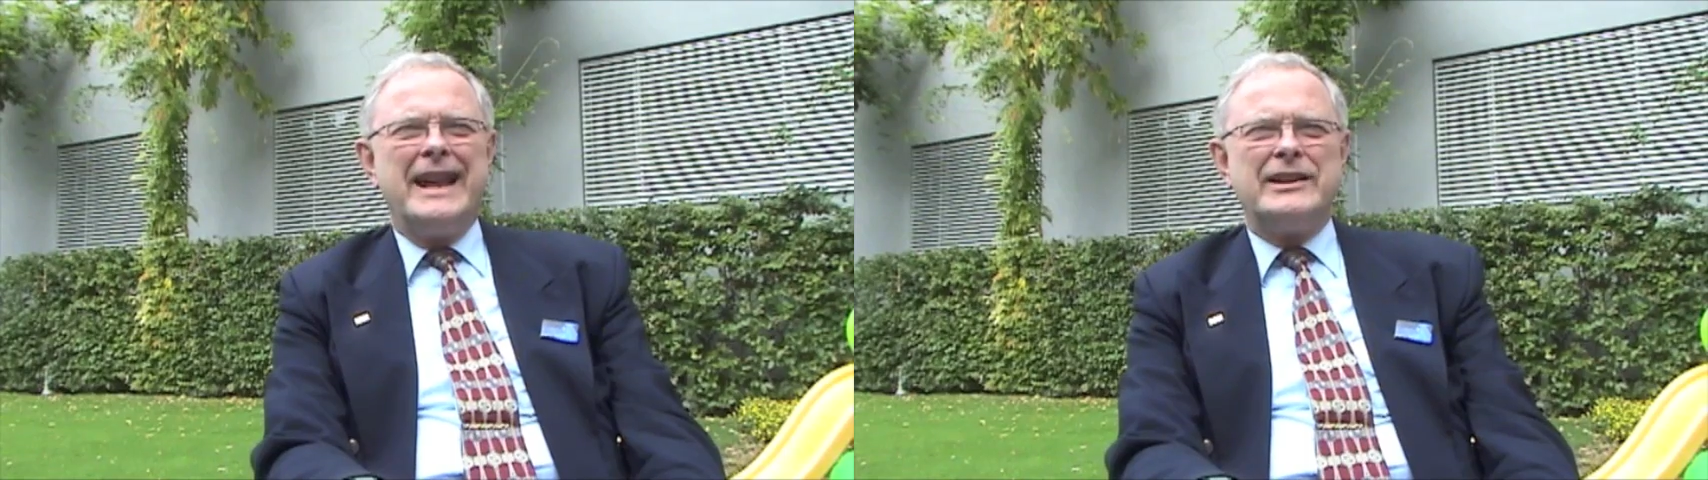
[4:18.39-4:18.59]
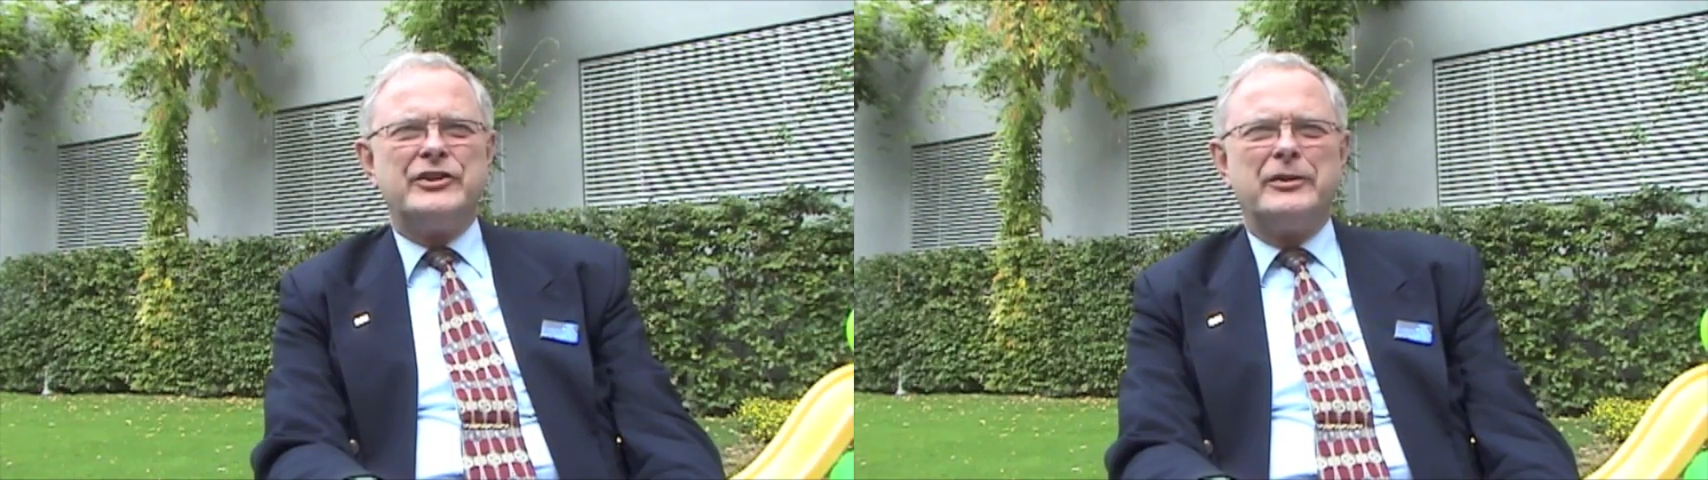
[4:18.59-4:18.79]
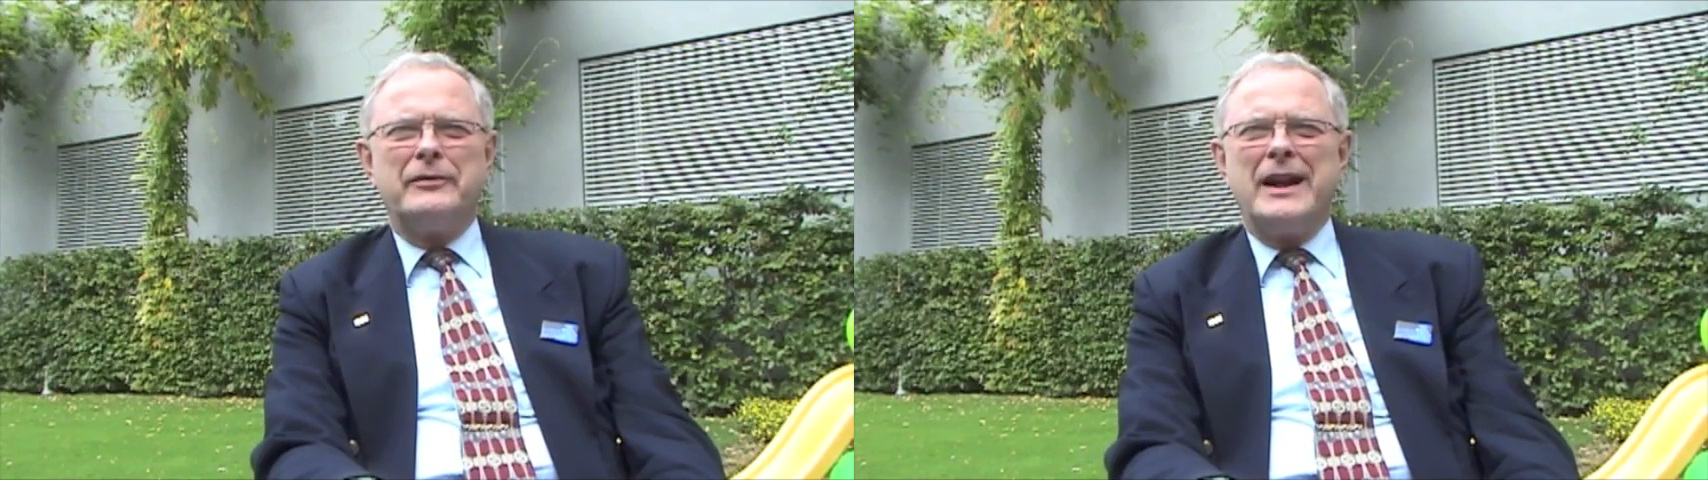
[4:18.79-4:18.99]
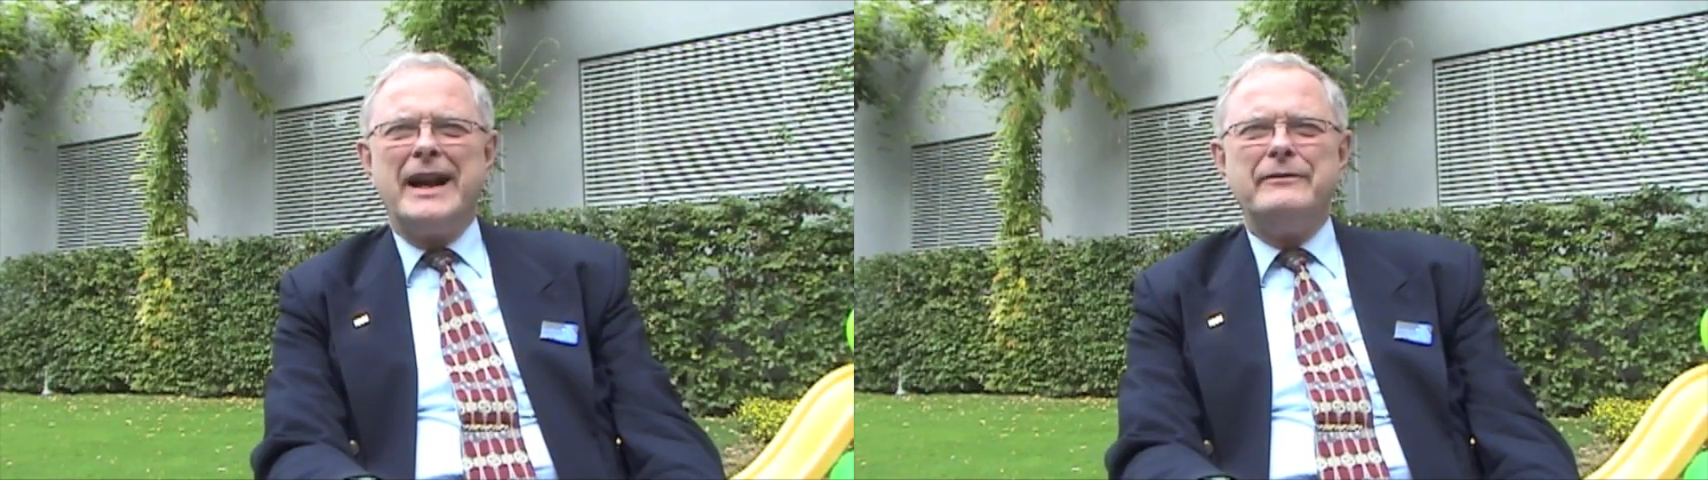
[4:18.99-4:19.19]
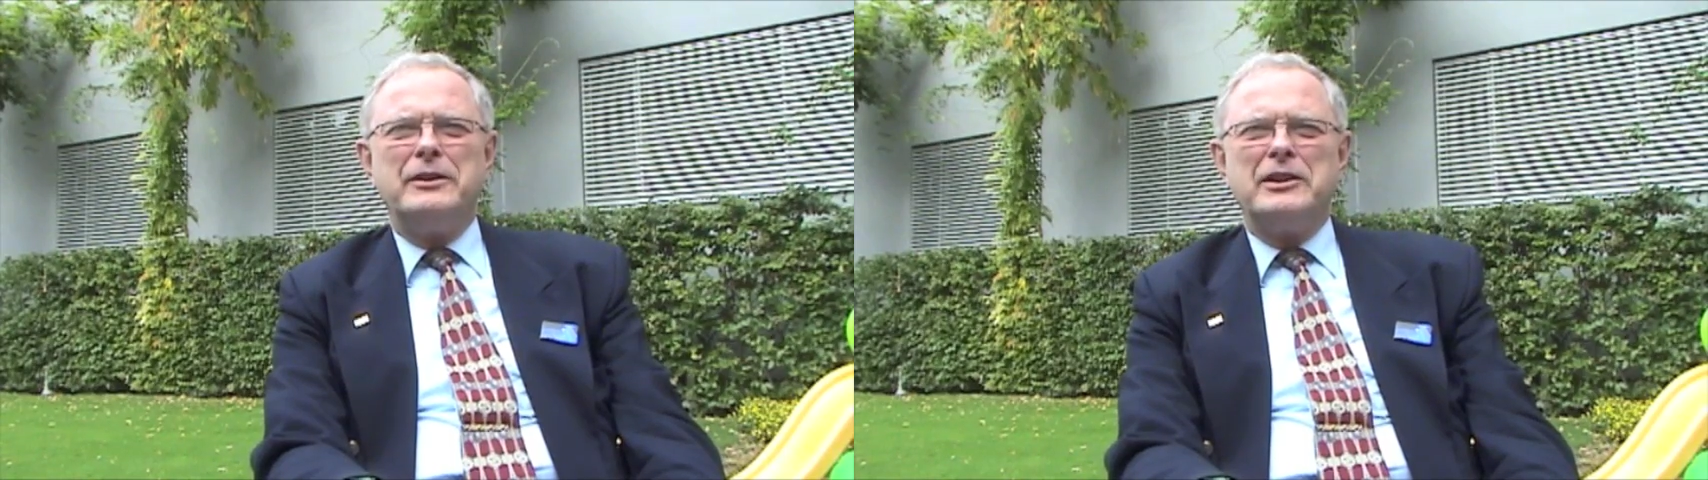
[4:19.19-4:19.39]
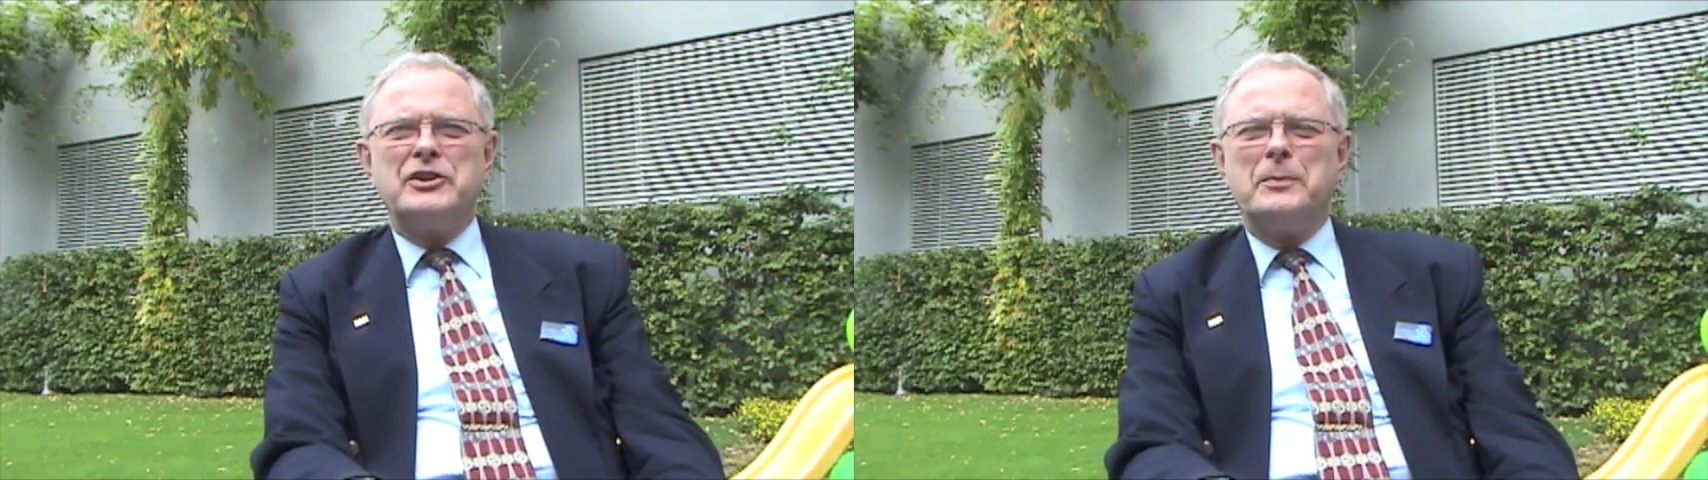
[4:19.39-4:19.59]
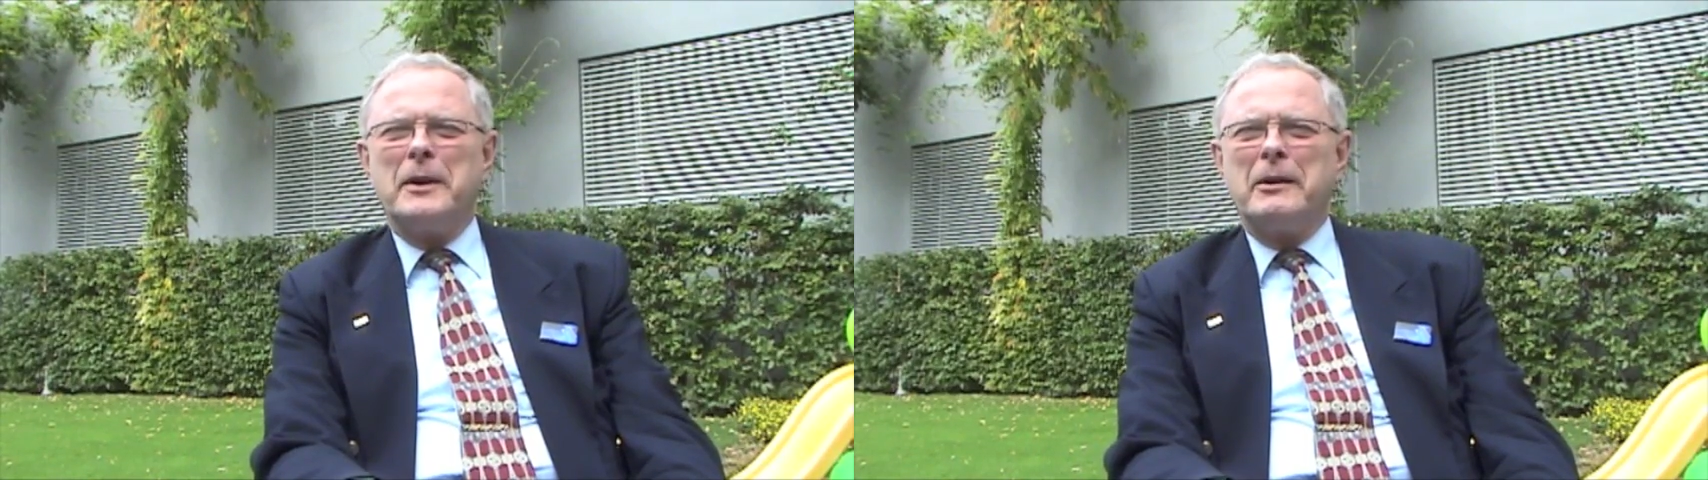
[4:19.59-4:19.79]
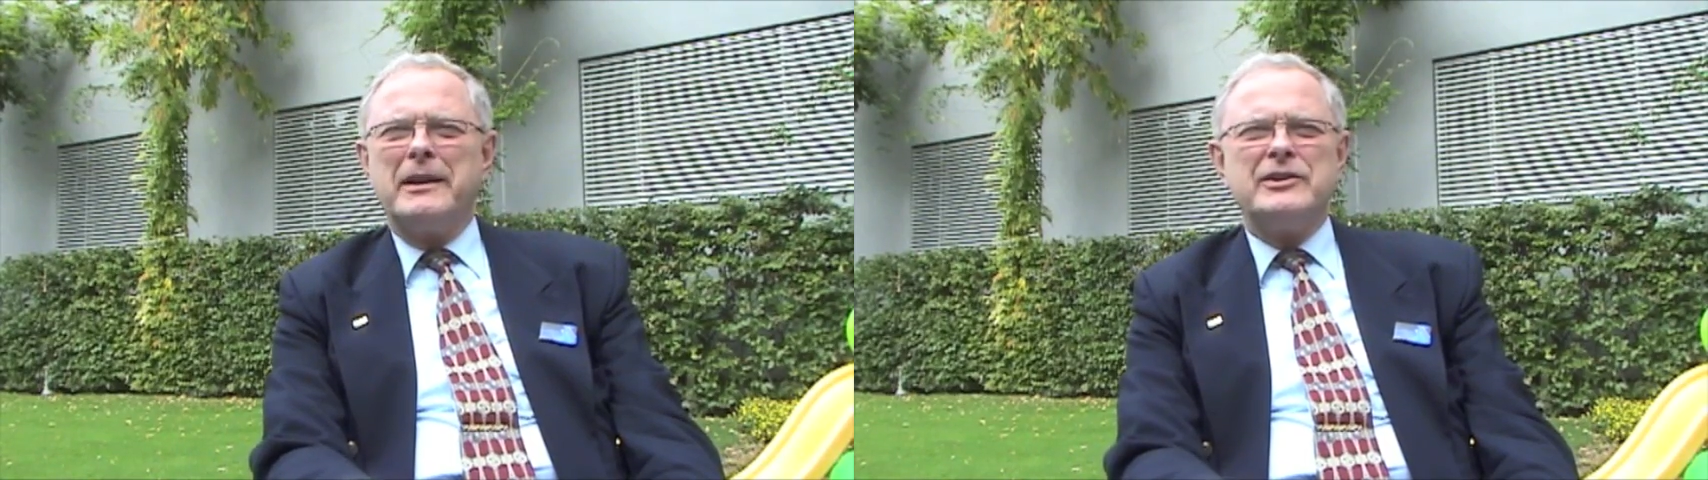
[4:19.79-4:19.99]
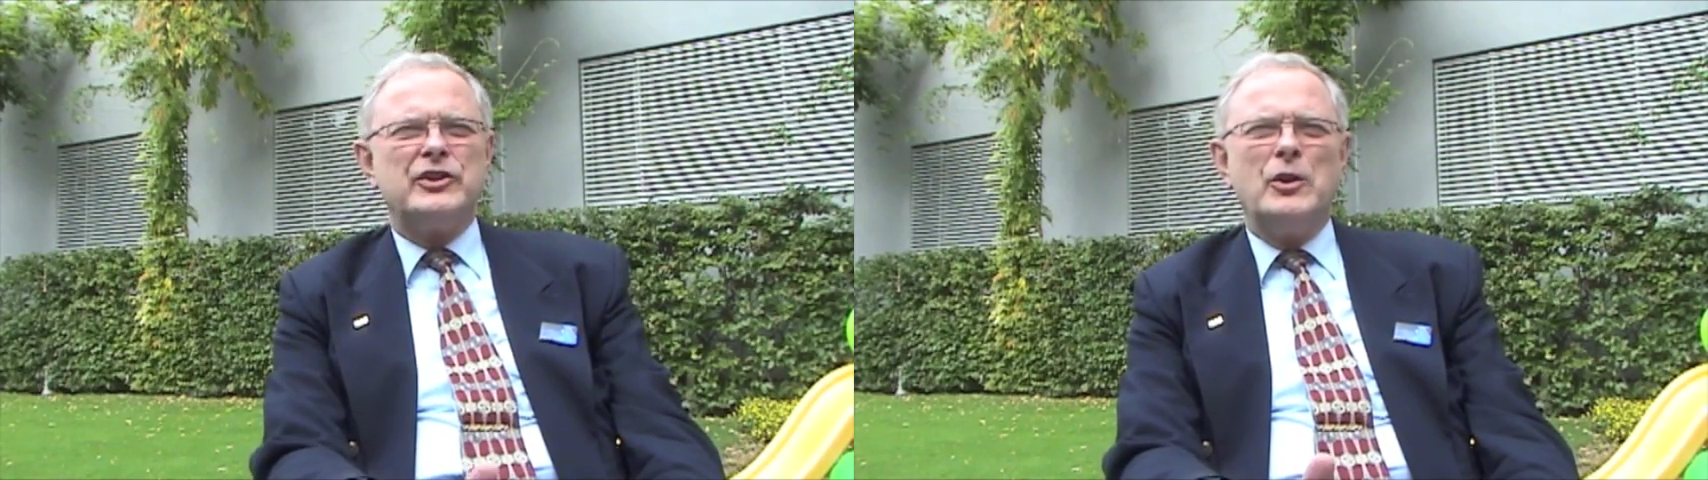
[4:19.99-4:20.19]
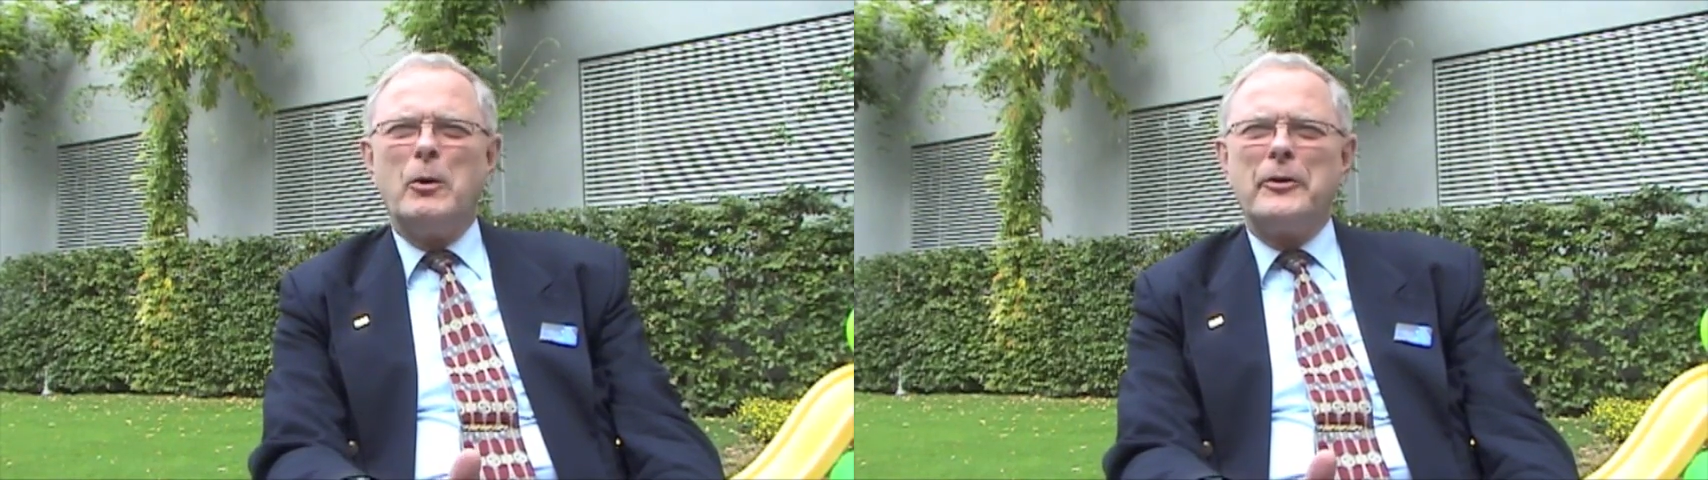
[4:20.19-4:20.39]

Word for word: had survived an experience no